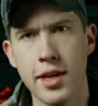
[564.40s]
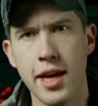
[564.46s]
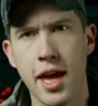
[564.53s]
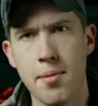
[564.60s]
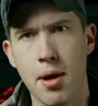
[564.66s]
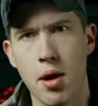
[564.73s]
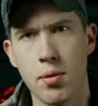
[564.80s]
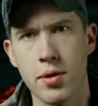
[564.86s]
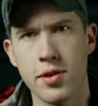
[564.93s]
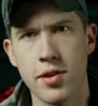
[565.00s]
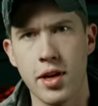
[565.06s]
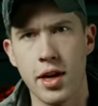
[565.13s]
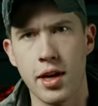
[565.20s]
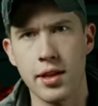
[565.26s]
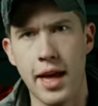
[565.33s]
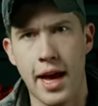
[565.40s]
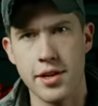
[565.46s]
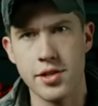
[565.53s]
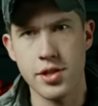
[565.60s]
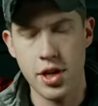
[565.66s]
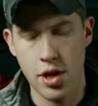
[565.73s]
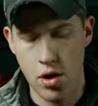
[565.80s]
they came out with uh,
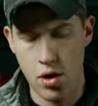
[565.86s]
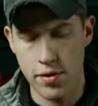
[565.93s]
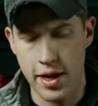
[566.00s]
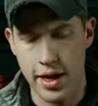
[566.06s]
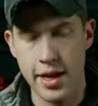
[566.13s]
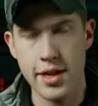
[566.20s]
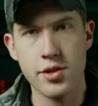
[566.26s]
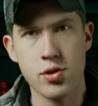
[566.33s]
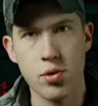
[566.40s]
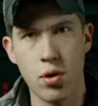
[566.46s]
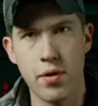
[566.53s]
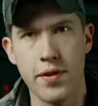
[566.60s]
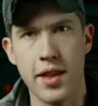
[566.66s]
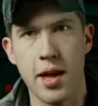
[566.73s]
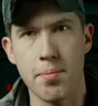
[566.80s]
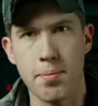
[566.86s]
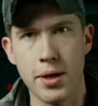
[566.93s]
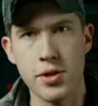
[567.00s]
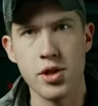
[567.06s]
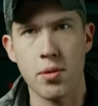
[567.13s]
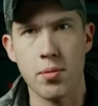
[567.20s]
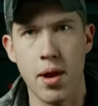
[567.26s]
last year that is sort of in that
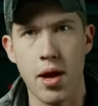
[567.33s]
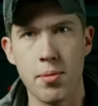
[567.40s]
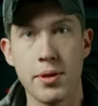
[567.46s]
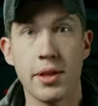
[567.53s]
budget realm,